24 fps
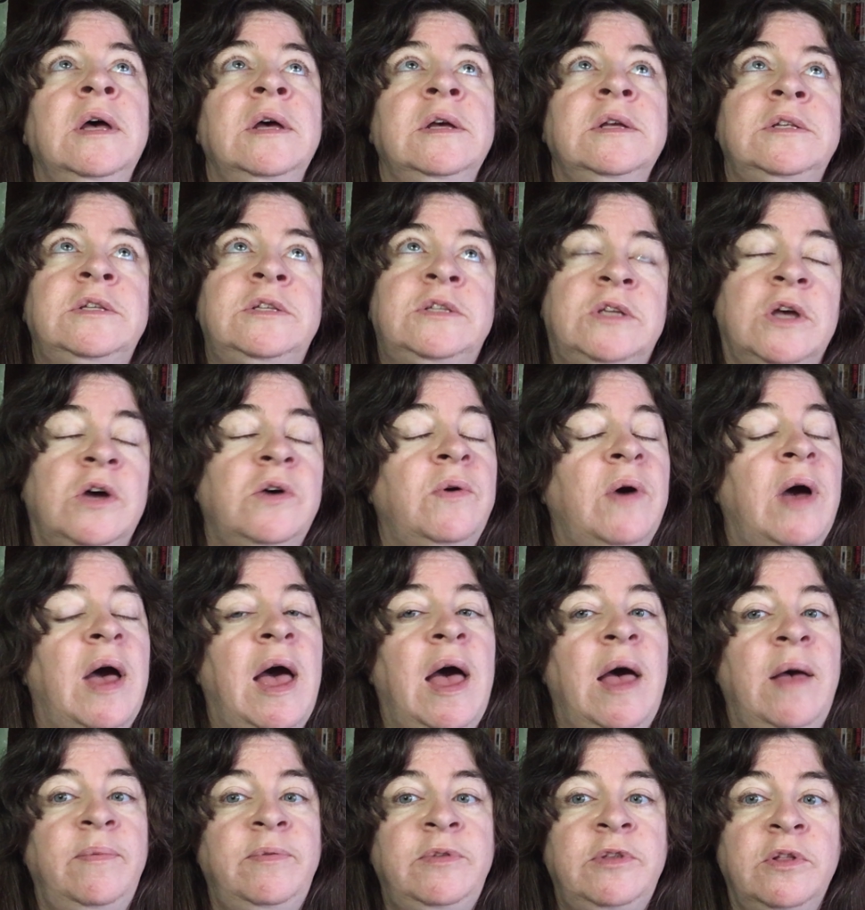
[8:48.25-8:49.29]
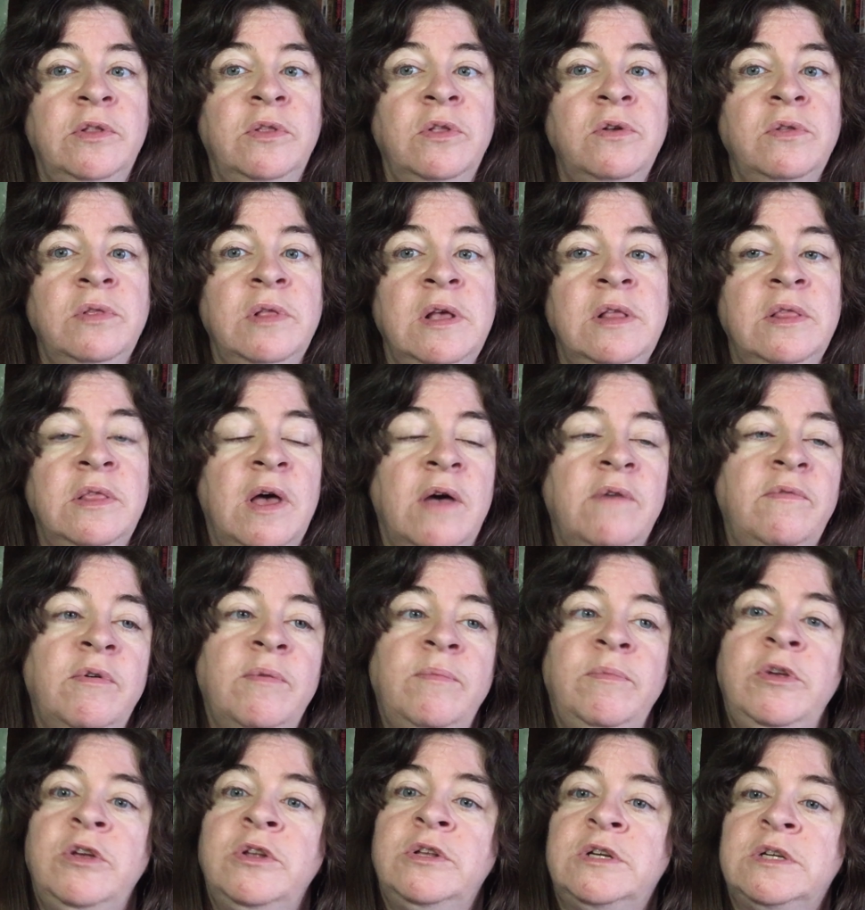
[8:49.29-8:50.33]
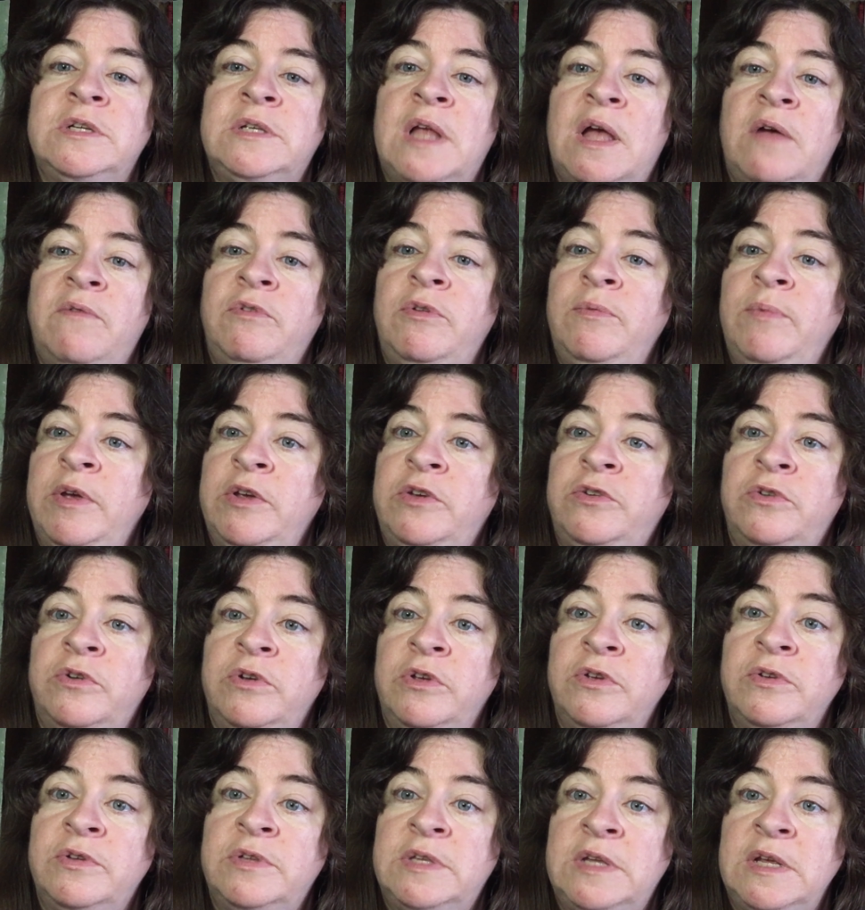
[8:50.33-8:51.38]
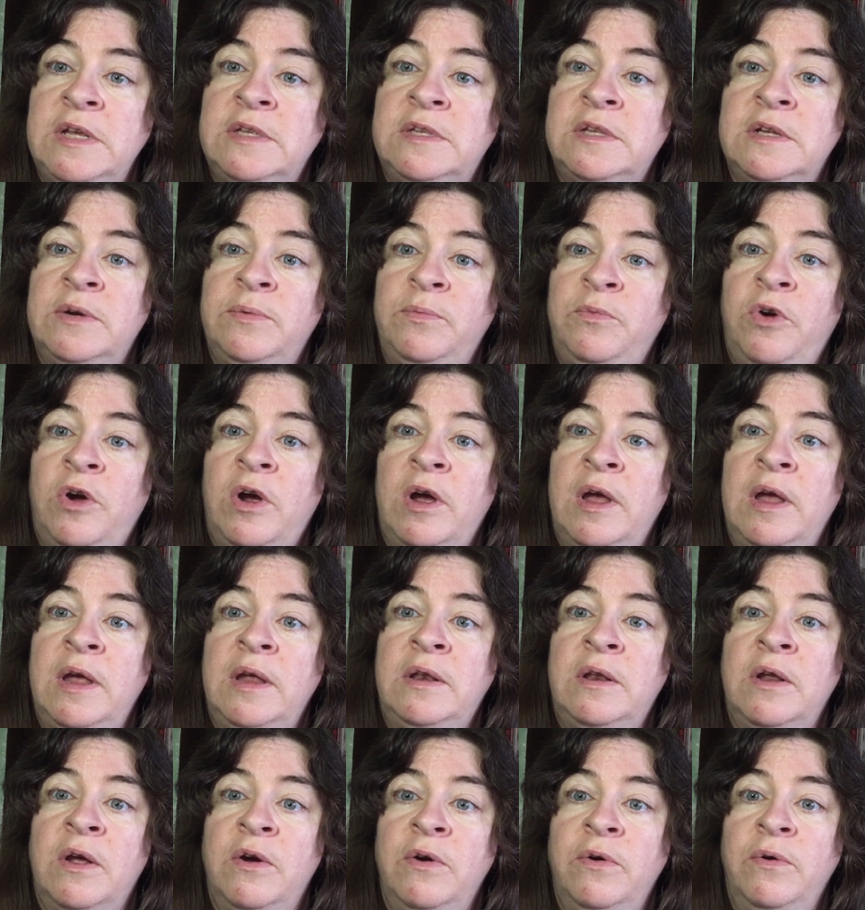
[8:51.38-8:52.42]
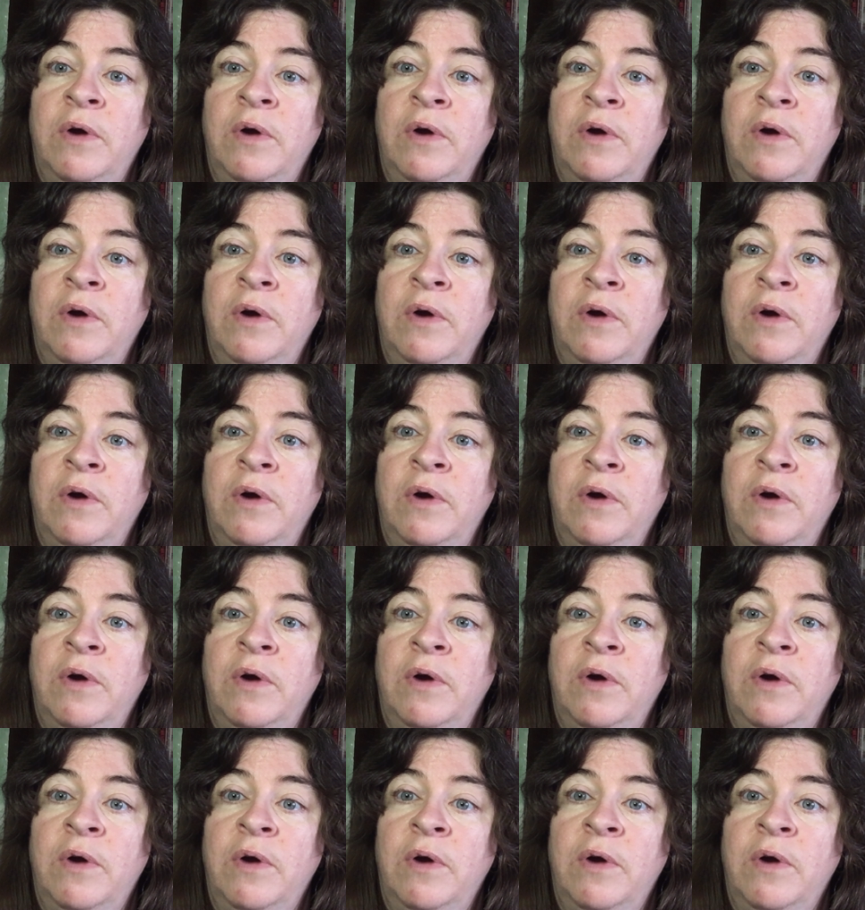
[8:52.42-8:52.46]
So absolutely love them. You just have to make sure you season them right.